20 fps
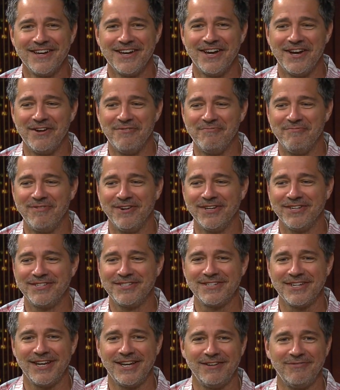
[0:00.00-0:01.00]
yeah. um,
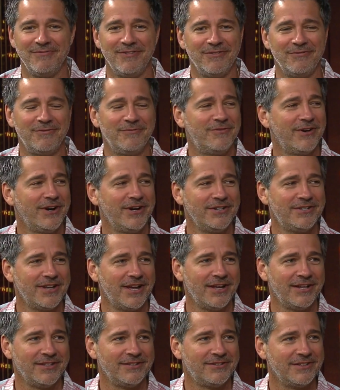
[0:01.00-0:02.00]
but uh, very
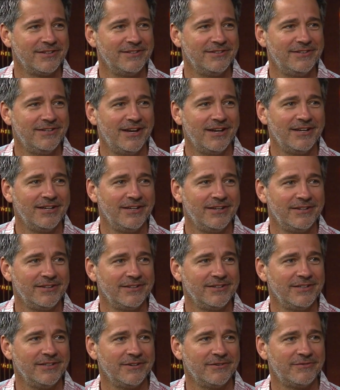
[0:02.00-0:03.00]
talented uh,
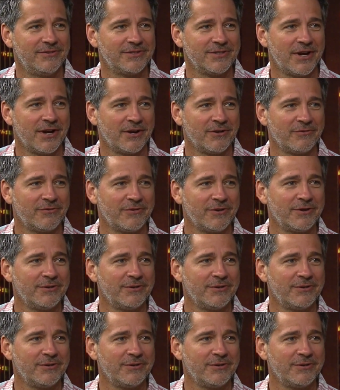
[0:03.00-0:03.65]
young, young photographer.